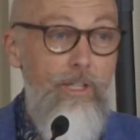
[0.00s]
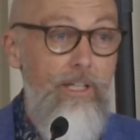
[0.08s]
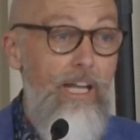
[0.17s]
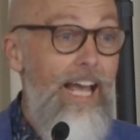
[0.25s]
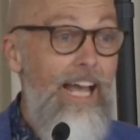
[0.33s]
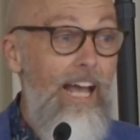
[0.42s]
in
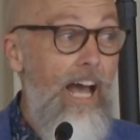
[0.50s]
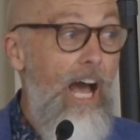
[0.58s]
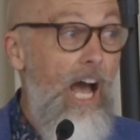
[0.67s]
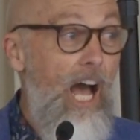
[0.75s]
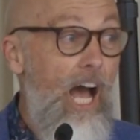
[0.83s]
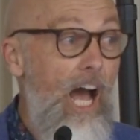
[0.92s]
it,
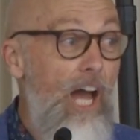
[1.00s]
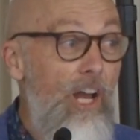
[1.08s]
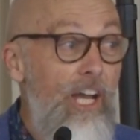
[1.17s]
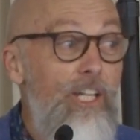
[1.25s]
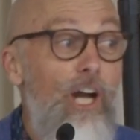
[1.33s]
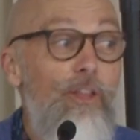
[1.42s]
and
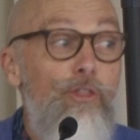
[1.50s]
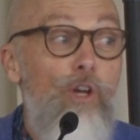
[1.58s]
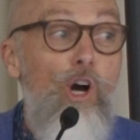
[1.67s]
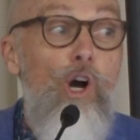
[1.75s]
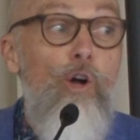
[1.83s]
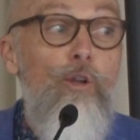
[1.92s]
I cut the
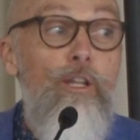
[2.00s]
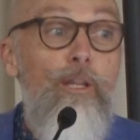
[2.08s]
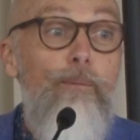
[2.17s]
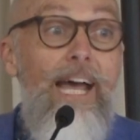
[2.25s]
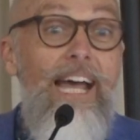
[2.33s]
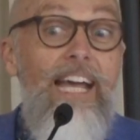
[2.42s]
hole in
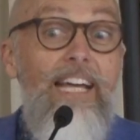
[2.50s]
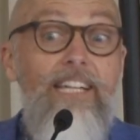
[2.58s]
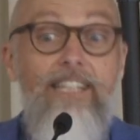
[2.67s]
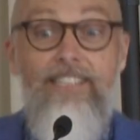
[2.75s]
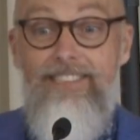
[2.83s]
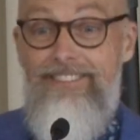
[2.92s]
the bag.